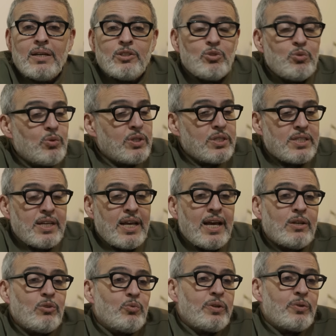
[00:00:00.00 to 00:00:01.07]
Towards the
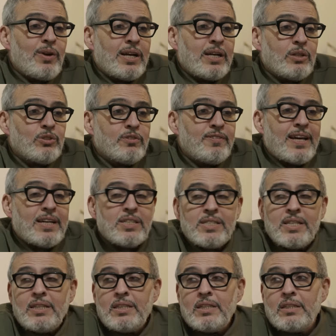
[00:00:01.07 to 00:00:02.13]
end, we ran out of
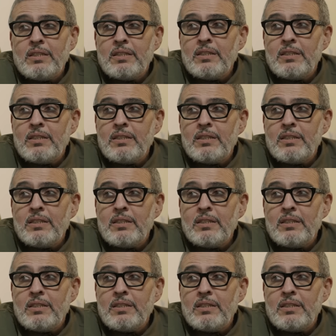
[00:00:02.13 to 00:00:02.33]
anaesthetic,